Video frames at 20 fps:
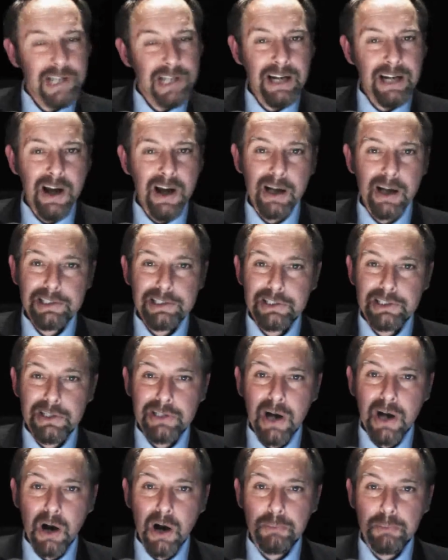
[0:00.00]
Tonight's
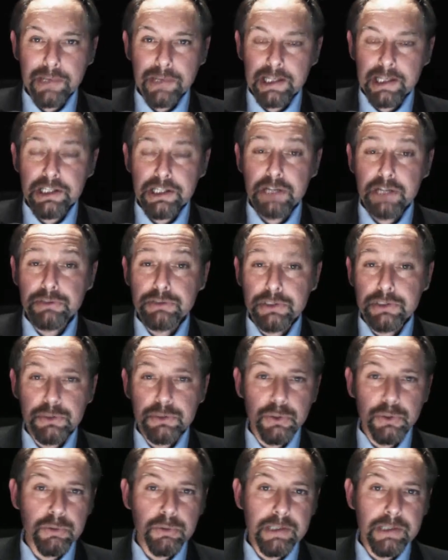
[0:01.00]
top EU
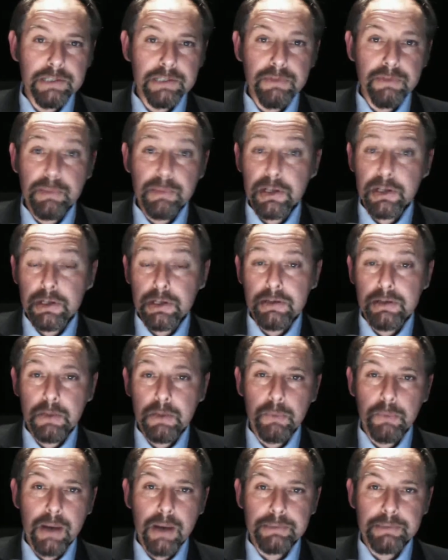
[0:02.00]
stories from the UNIP
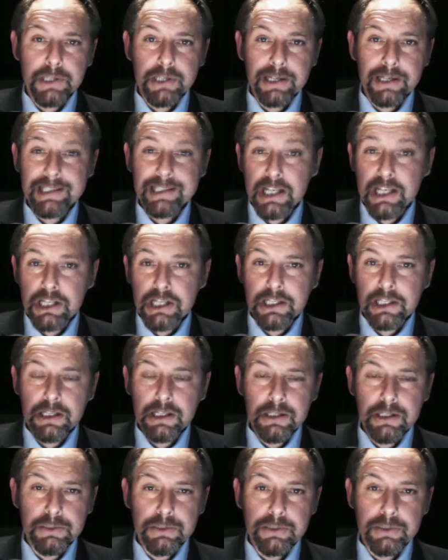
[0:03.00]
website
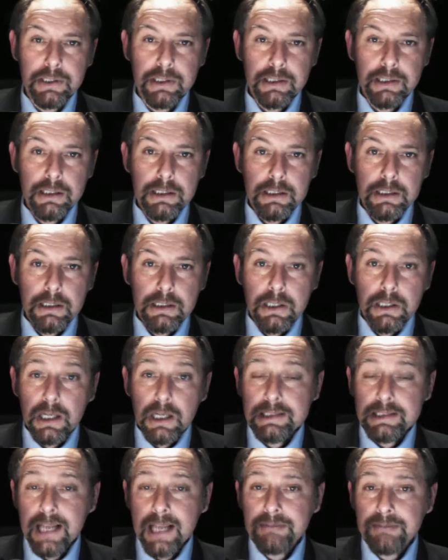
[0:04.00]
include:
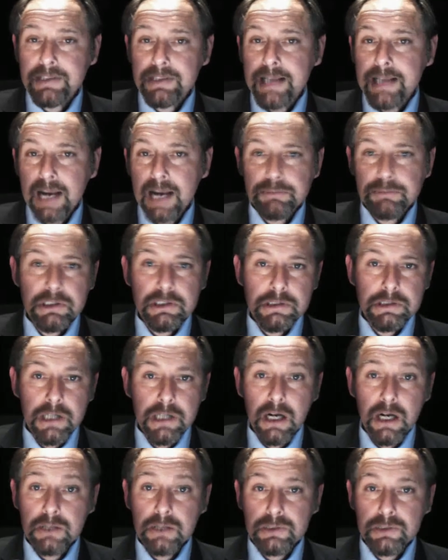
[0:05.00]
David Cameron
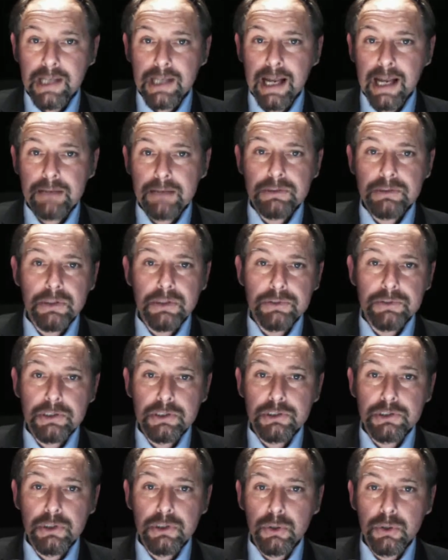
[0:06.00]
can't count on the
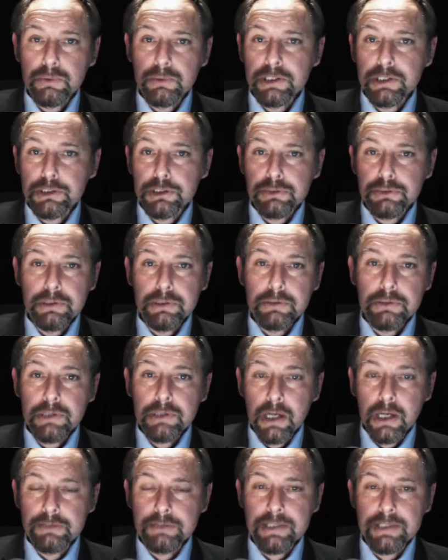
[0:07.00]
Tory truce
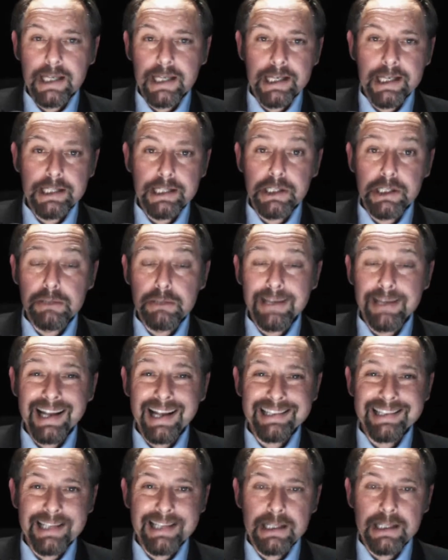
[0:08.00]
over the EU
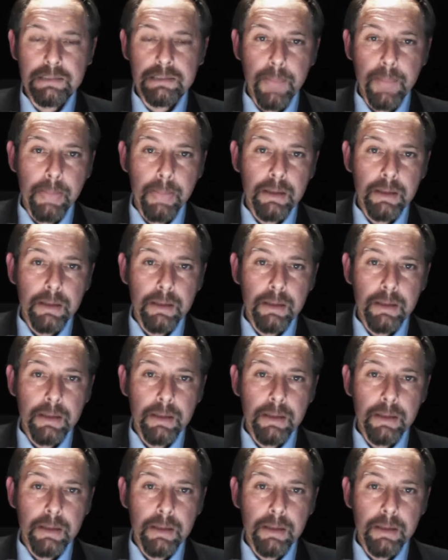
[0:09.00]
lasting.